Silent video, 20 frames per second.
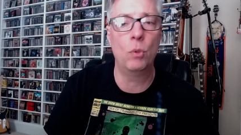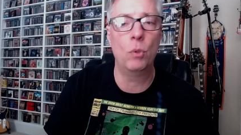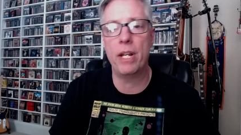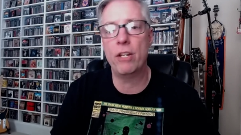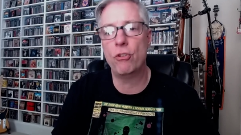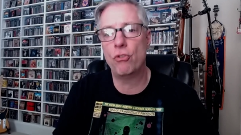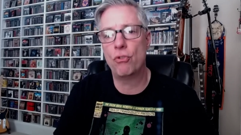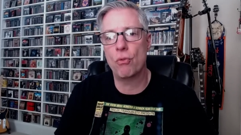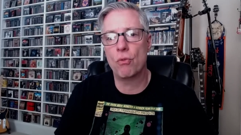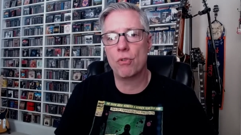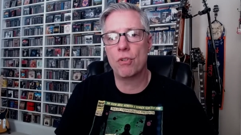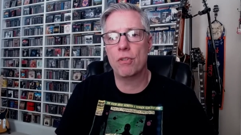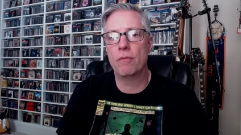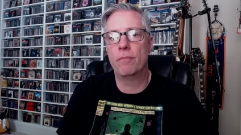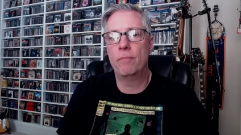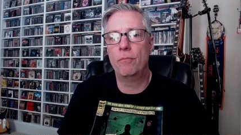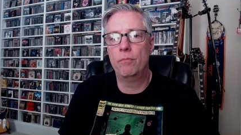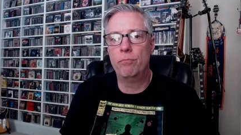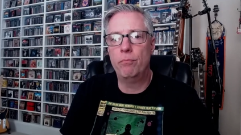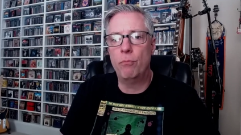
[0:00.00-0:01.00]
Wayne Shorter,
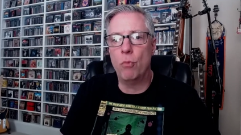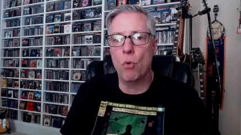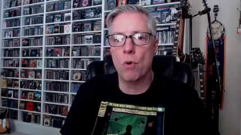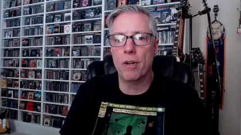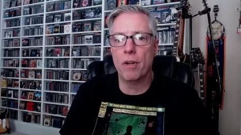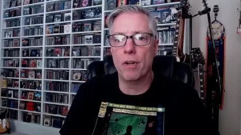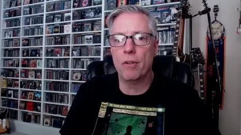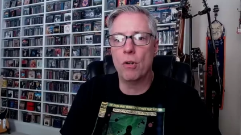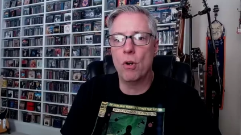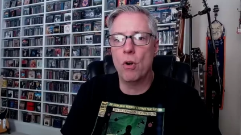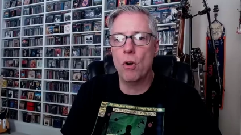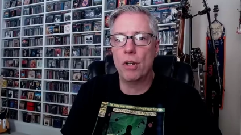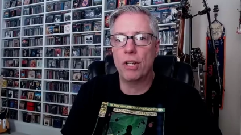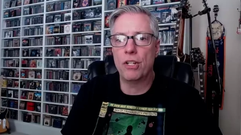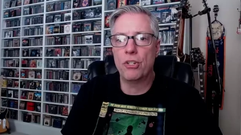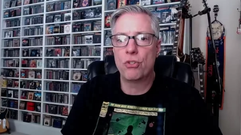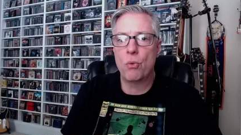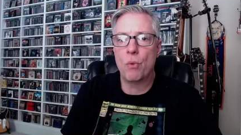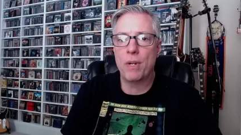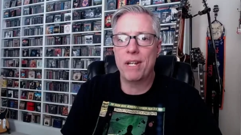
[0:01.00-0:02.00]
born
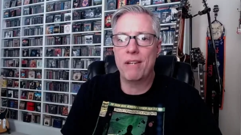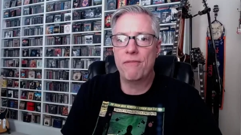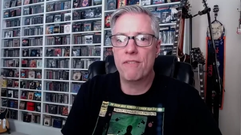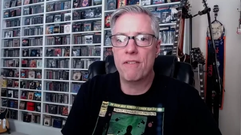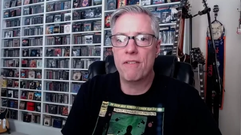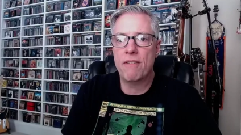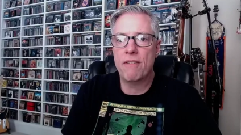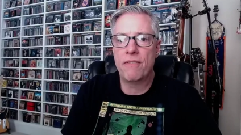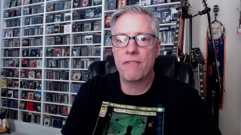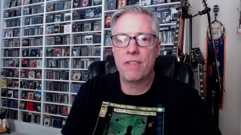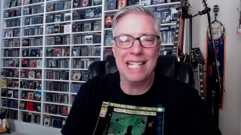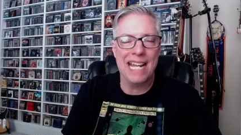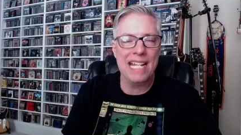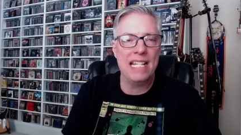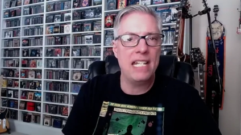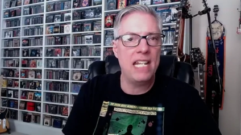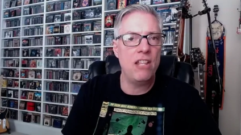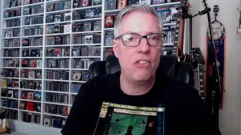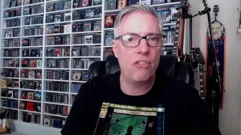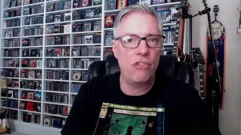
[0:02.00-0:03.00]
August 25th,
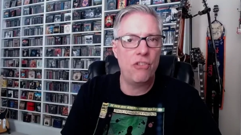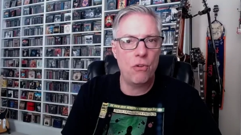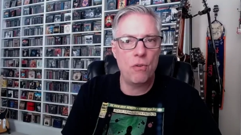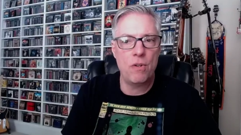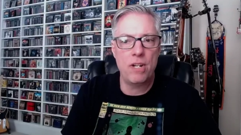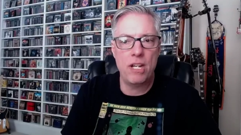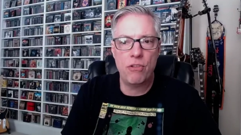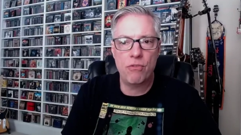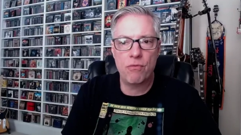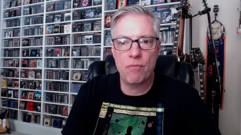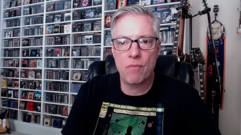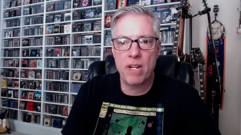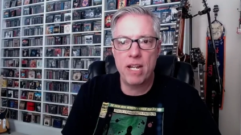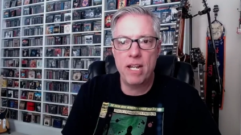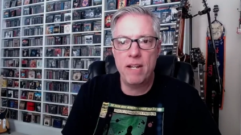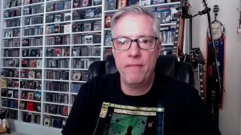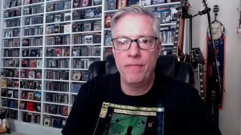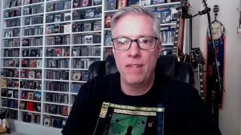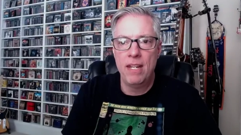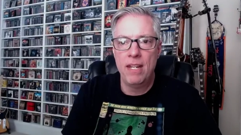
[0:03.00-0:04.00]

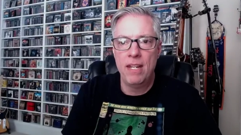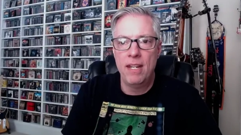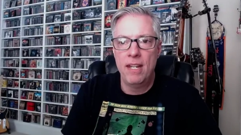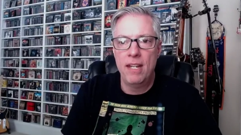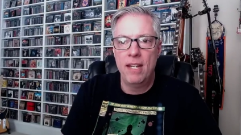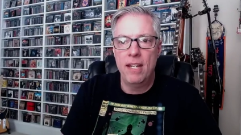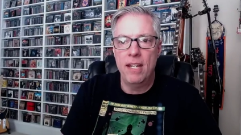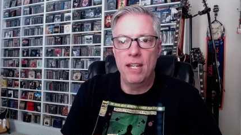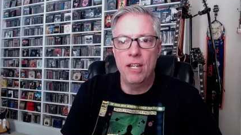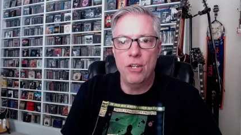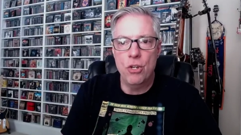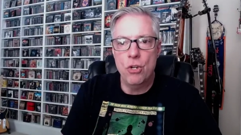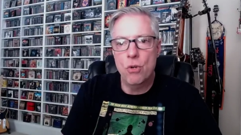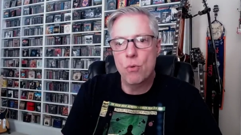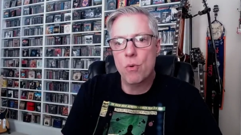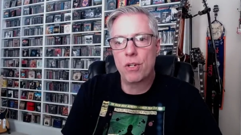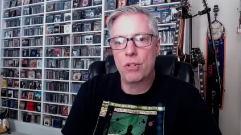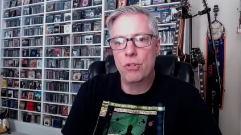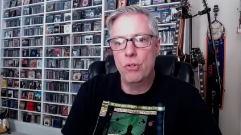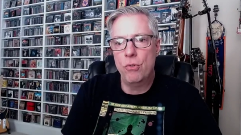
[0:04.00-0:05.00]
1933, in
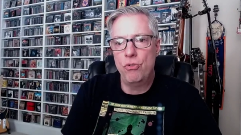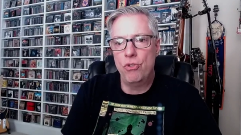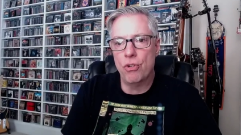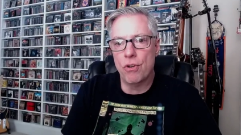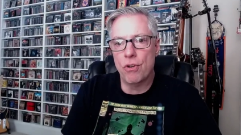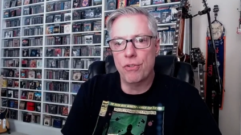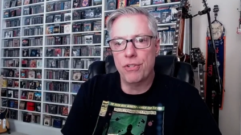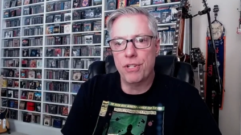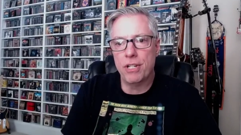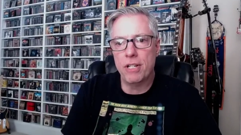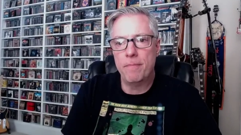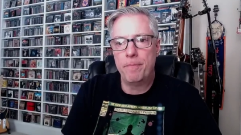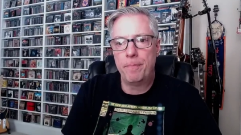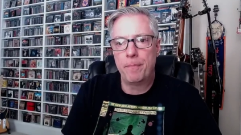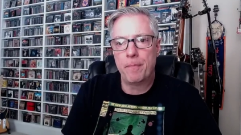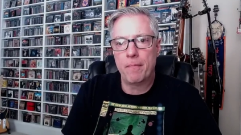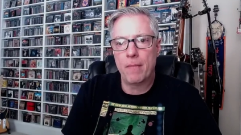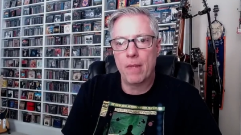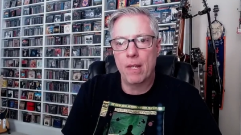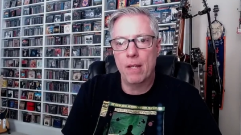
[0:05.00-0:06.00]
Newark, New Jersey.
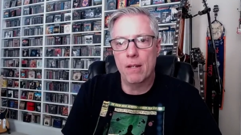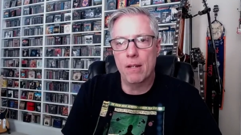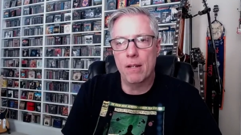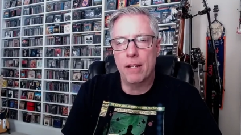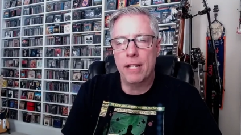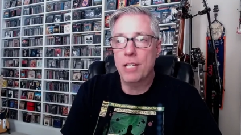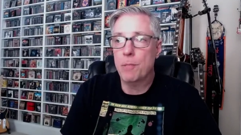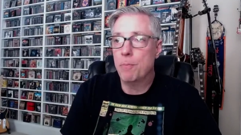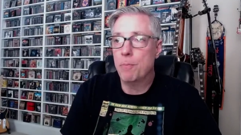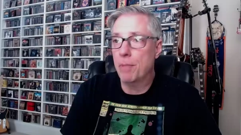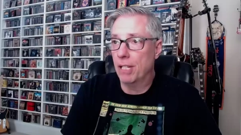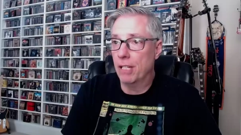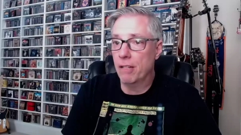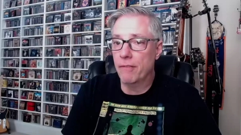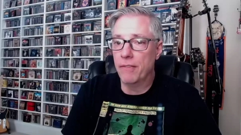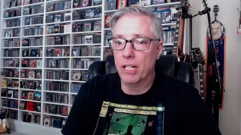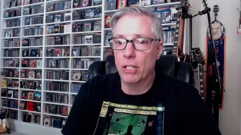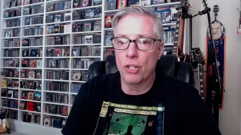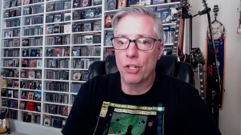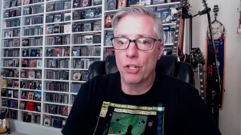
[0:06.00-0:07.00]
Uh, he's been
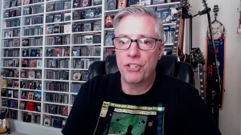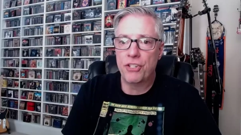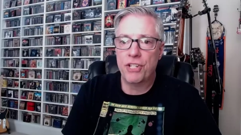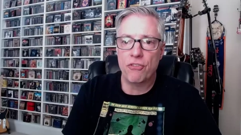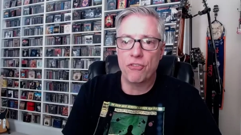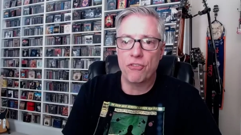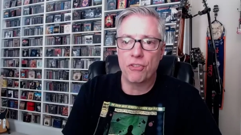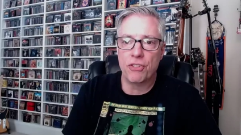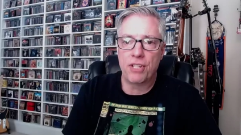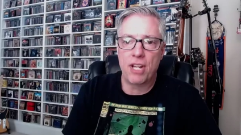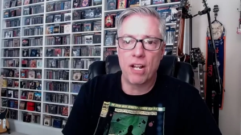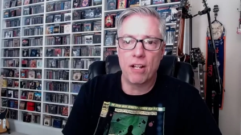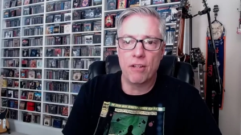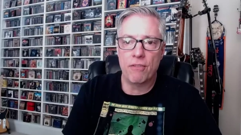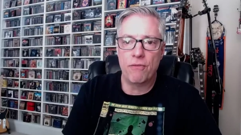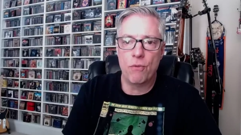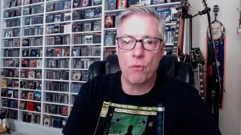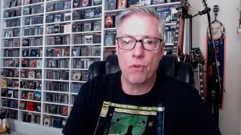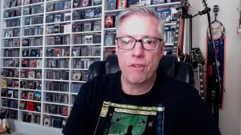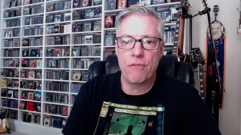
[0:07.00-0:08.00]
living in Los Angeles,
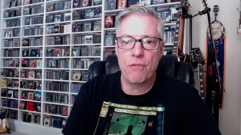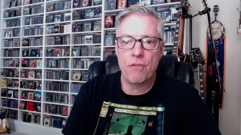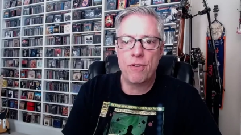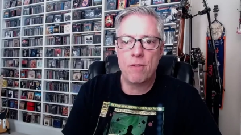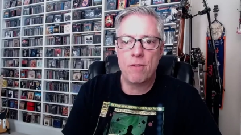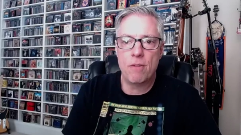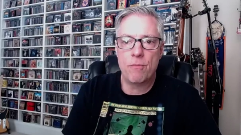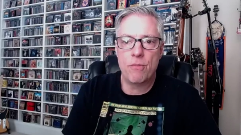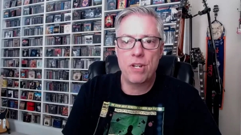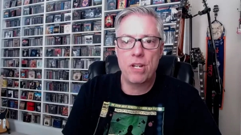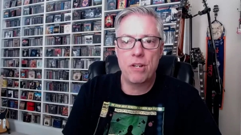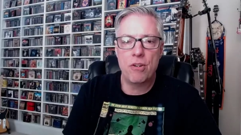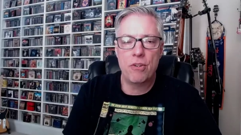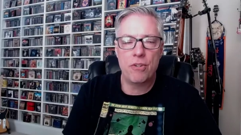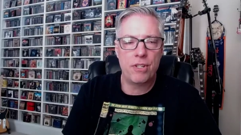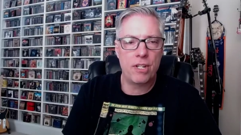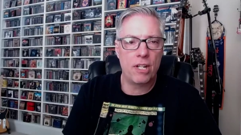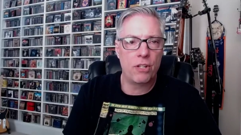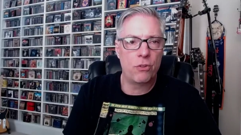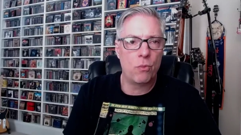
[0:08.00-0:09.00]
California for a number of
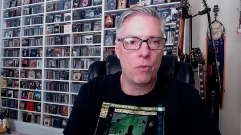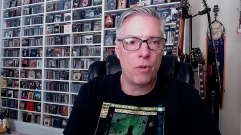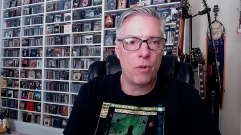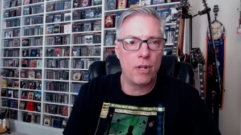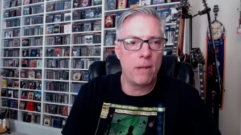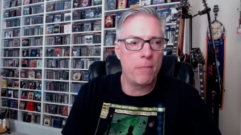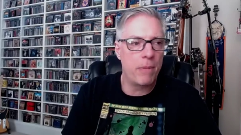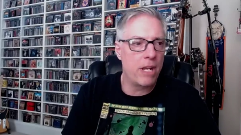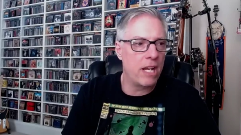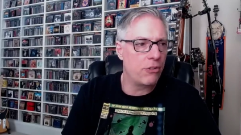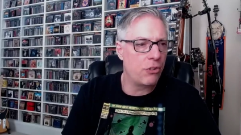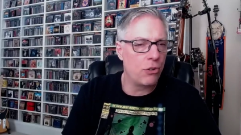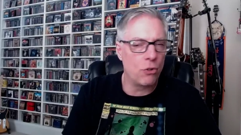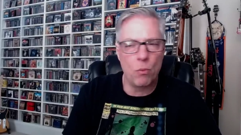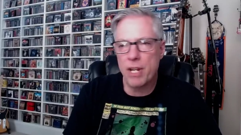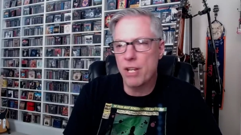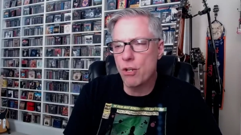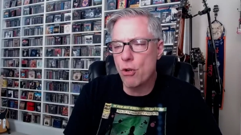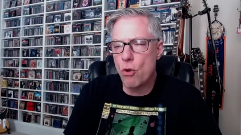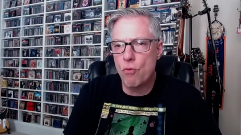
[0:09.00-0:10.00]
years. That's where he passes
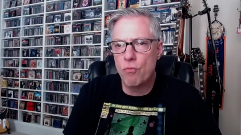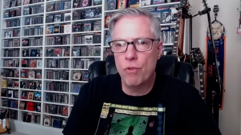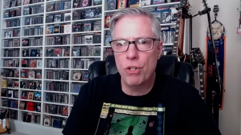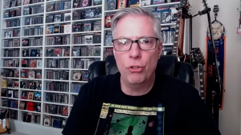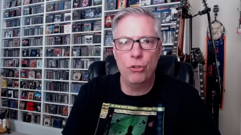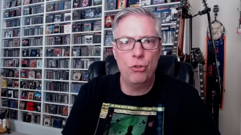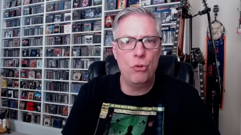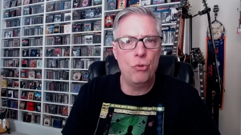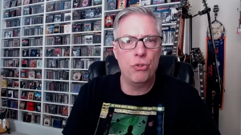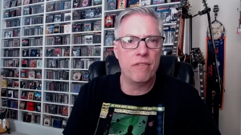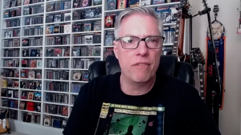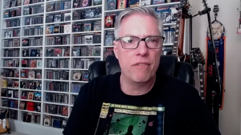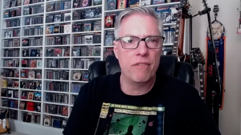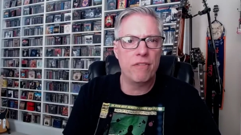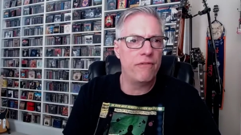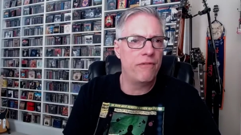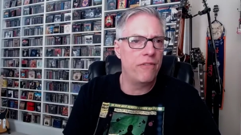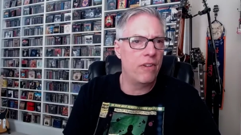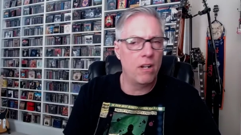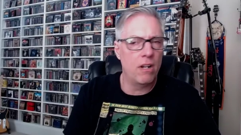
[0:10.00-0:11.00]
away. No real news
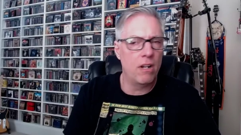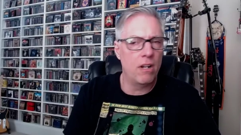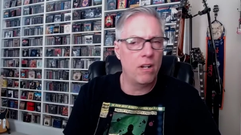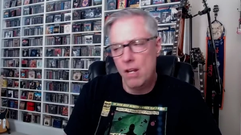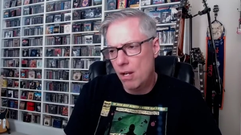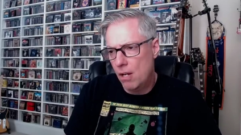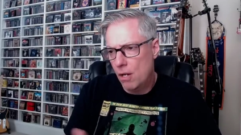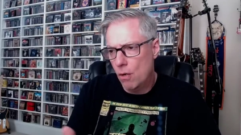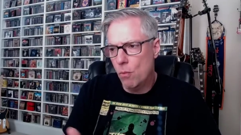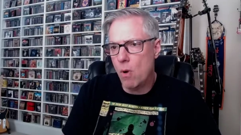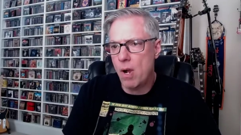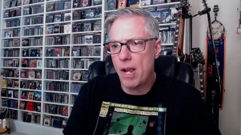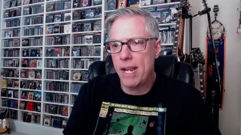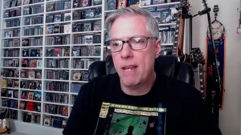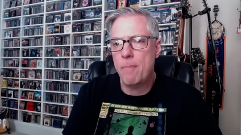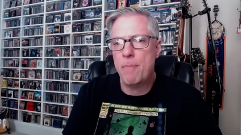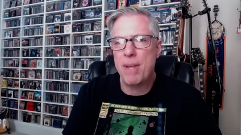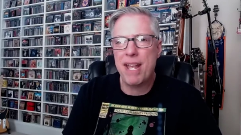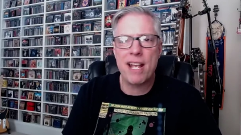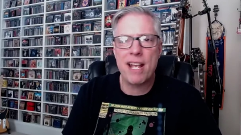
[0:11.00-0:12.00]
of uh, why
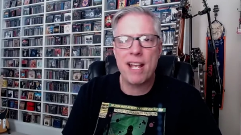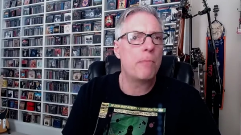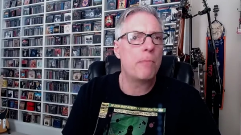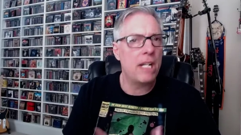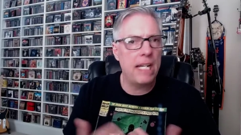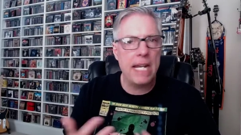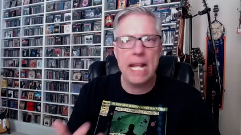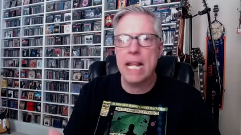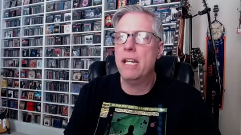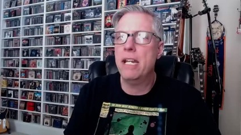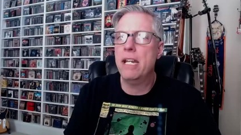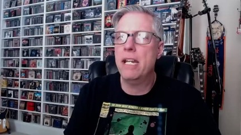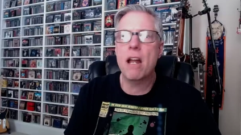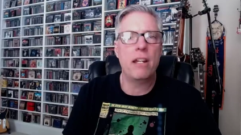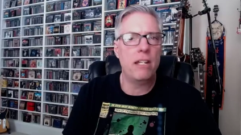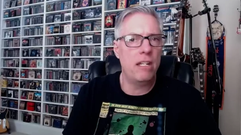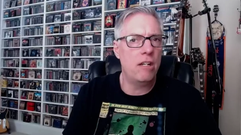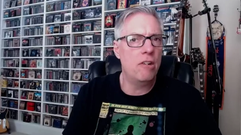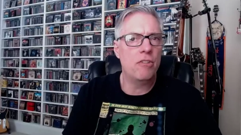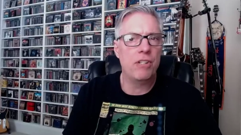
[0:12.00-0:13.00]
he passed, but at
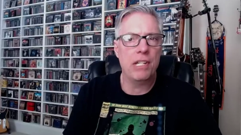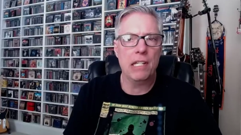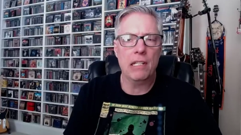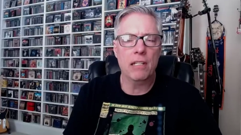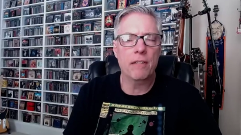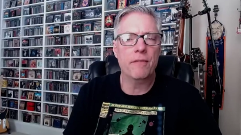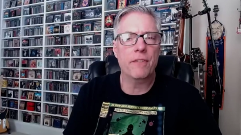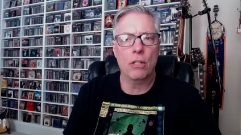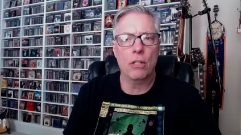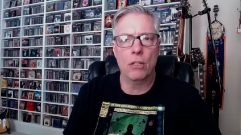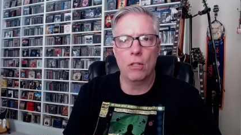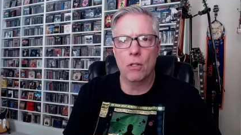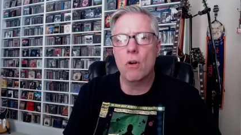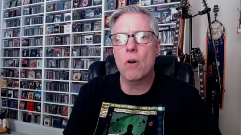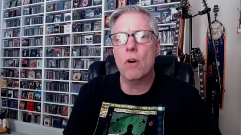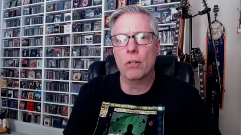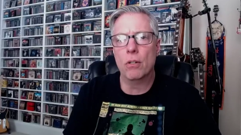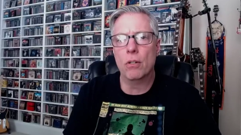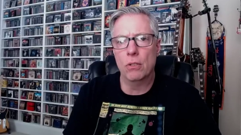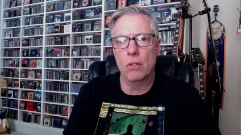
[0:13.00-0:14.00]
89 years, he lived a
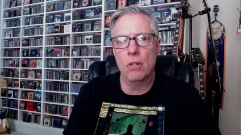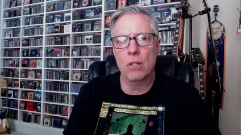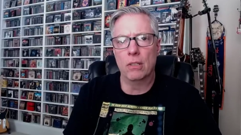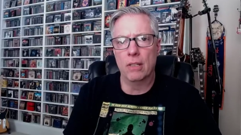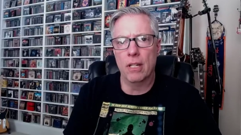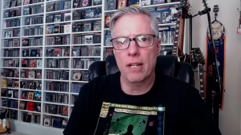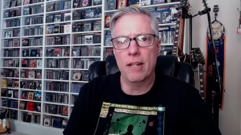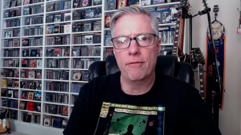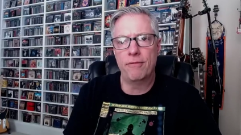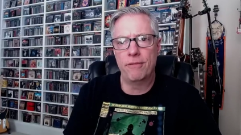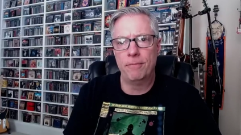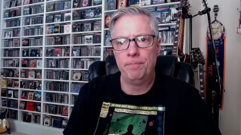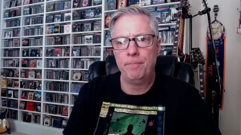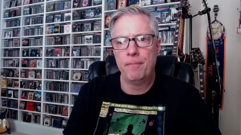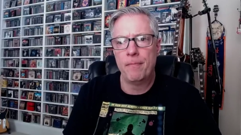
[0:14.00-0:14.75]
long, long life.